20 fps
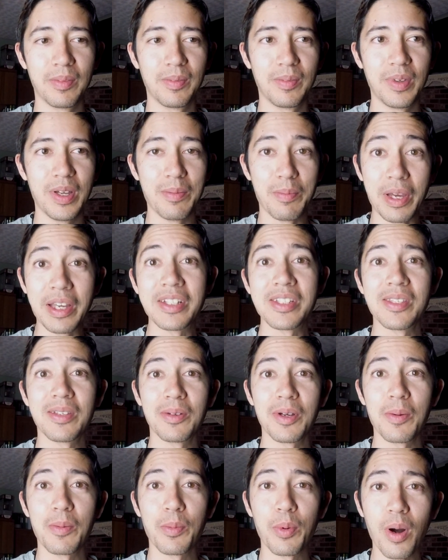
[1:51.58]
It makes it
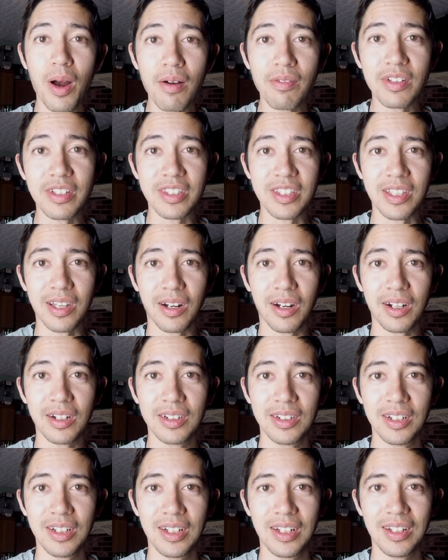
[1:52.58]
a profit center.
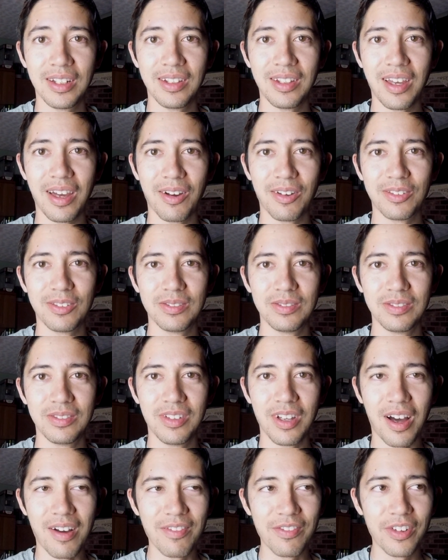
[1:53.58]
Now,
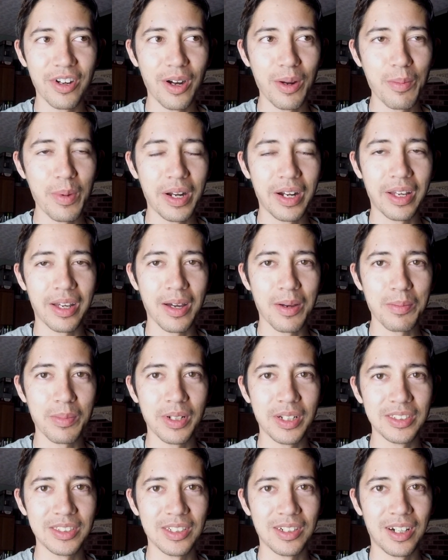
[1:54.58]
not very many
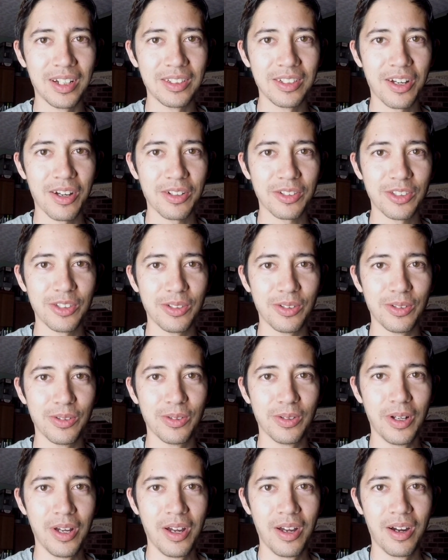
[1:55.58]
companies that I talk to
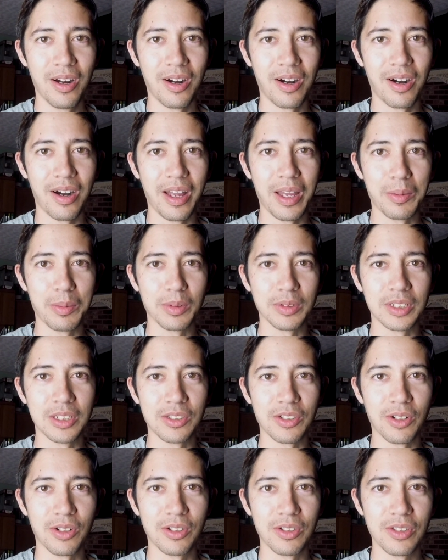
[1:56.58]
are able to
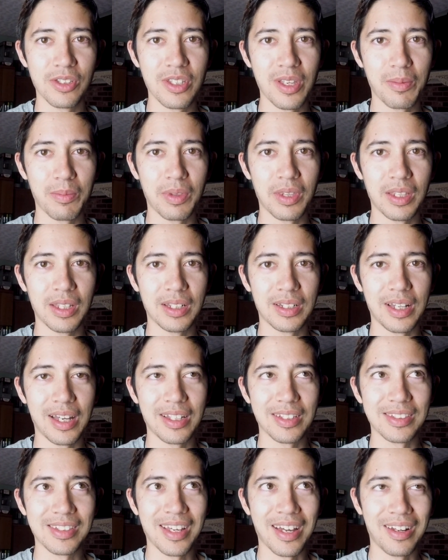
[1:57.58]
turn something
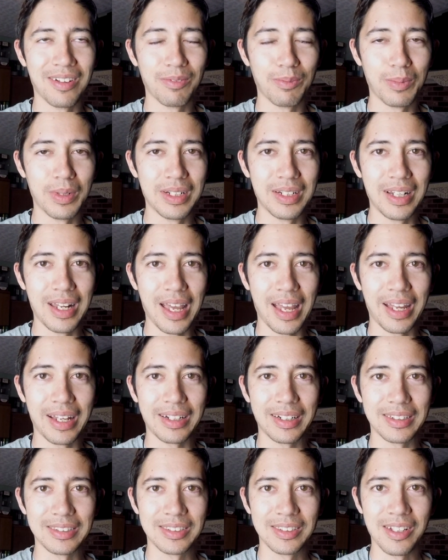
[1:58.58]
as kind of
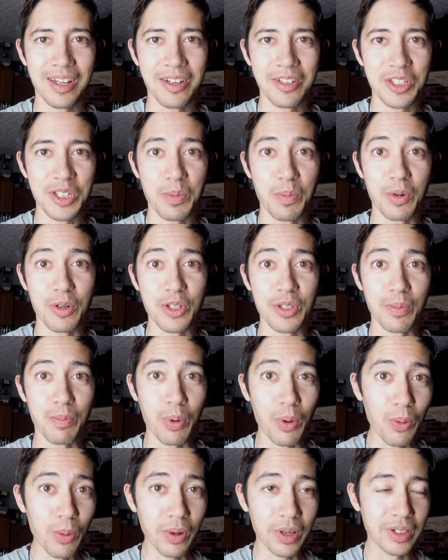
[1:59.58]
mundane as customer
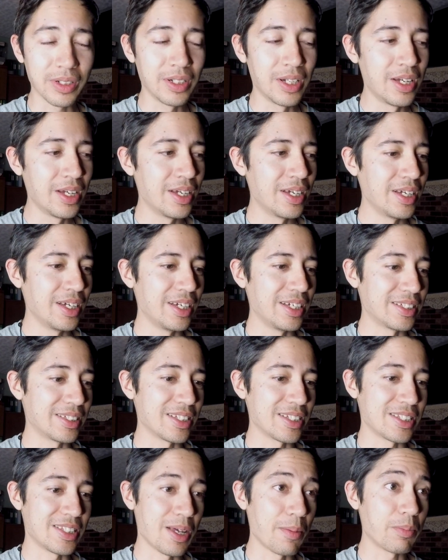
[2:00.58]
support
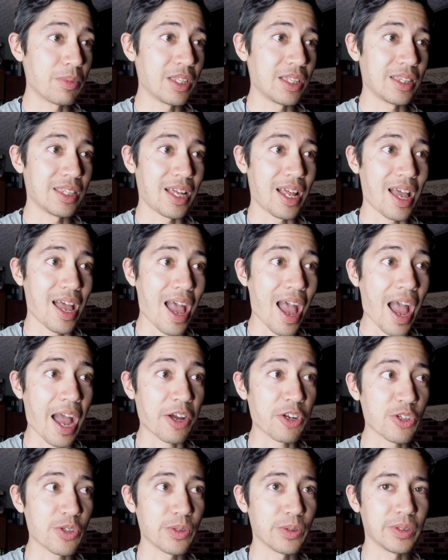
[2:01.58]
into something that
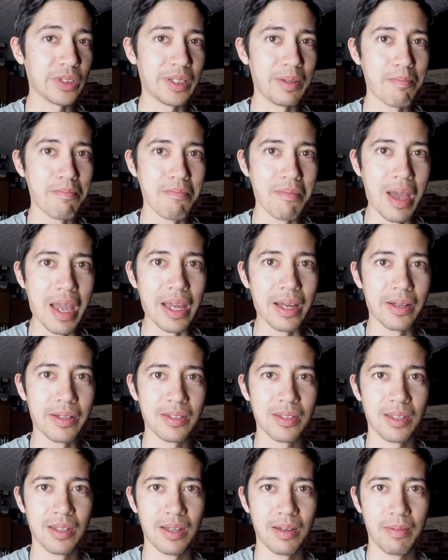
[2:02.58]
actually
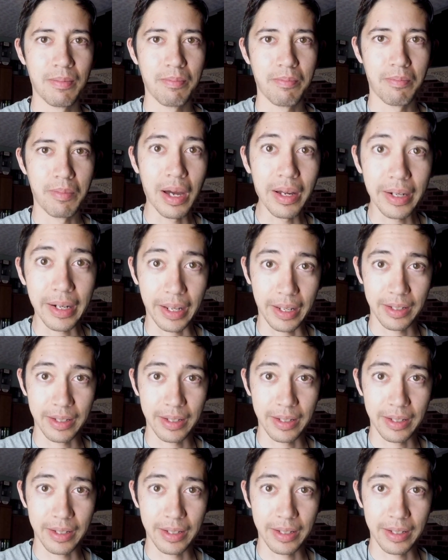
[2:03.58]
makes money.